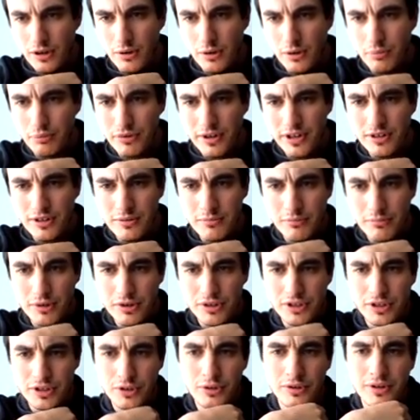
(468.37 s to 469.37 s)
a prime
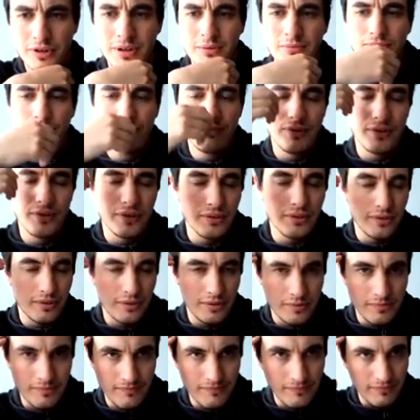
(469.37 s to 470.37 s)
number theorem
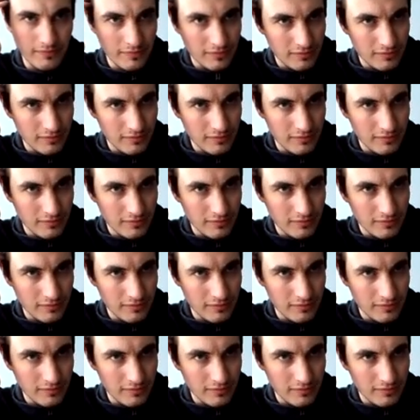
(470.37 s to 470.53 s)
for